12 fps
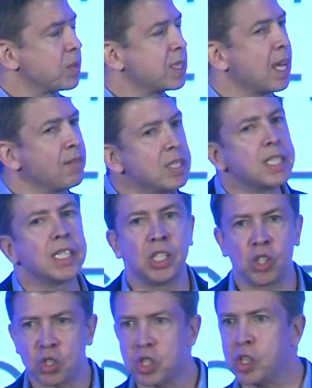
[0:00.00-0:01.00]
17
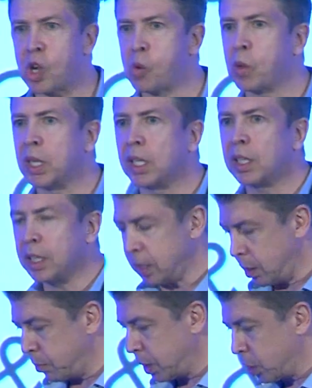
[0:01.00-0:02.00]
years ago, when the
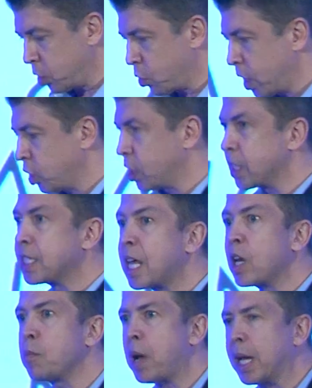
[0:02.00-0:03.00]
Clinton administration
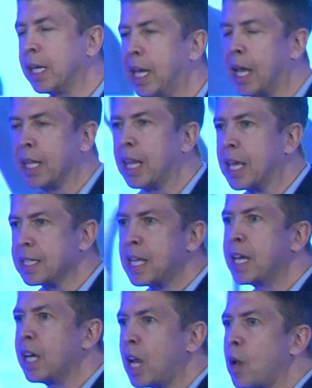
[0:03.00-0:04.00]
set up ICANN, they
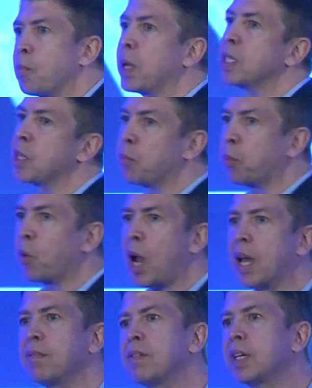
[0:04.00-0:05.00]
set it up as a
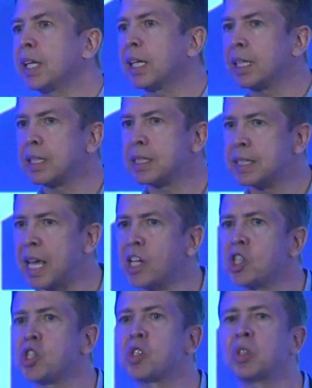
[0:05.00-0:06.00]
private
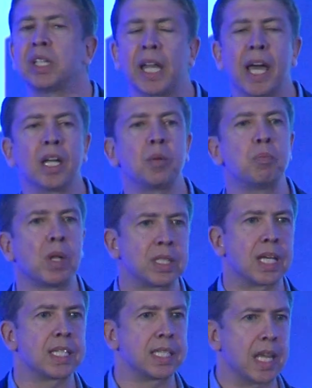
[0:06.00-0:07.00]
sector-led
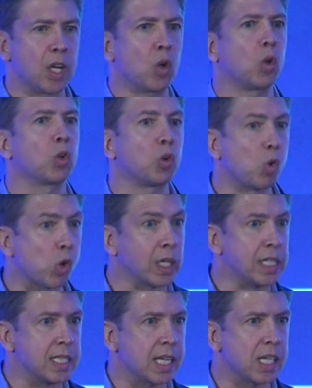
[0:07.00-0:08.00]
multi-stakeholder
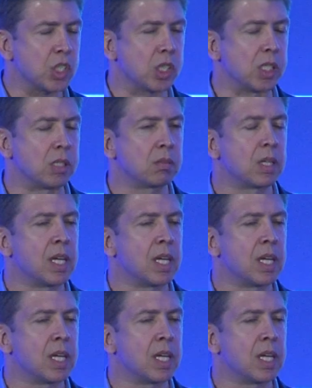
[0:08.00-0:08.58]
organization.